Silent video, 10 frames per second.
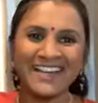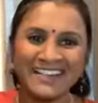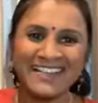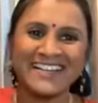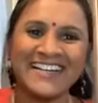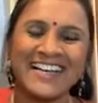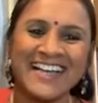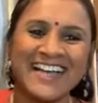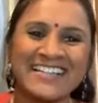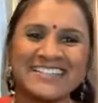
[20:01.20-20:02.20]
later.
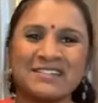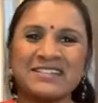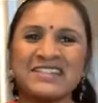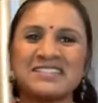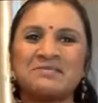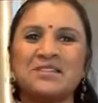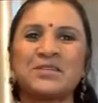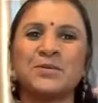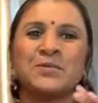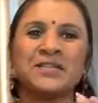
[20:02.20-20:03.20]
So it needs to be
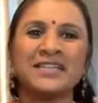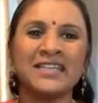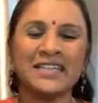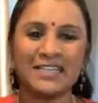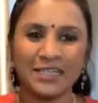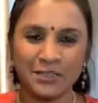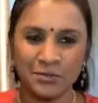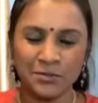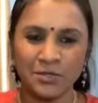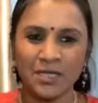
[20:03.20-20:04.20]
completely
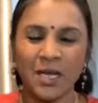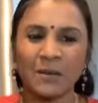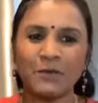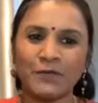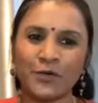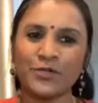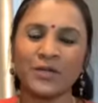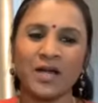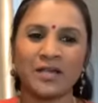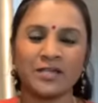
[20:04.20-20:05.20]
cool before you
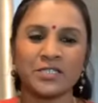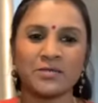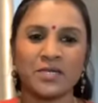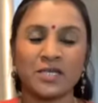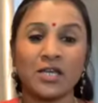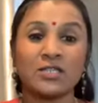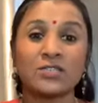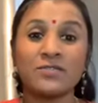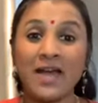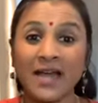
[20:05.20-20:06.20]
cut into it.
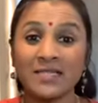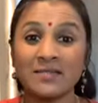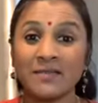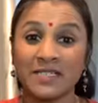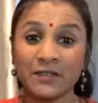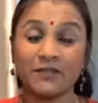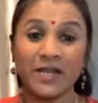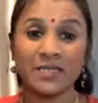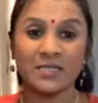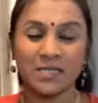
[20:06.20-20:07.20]
So that, my dear
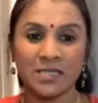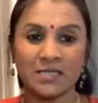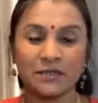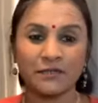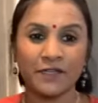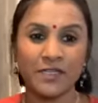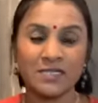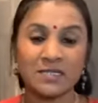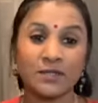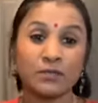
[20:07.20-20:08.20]
friends, is the
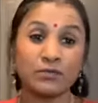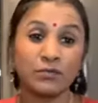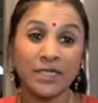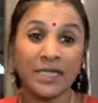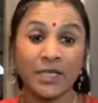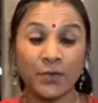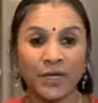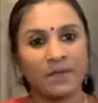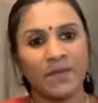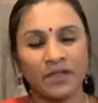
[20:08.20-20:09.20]
first really
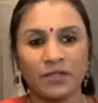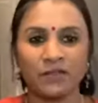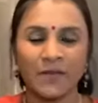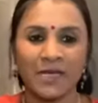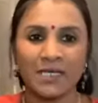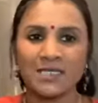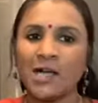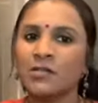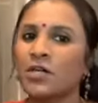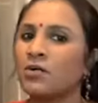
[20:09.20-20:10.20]
quick method of making
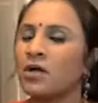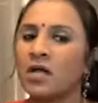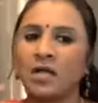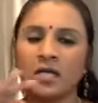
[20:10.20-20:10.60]
sourdough.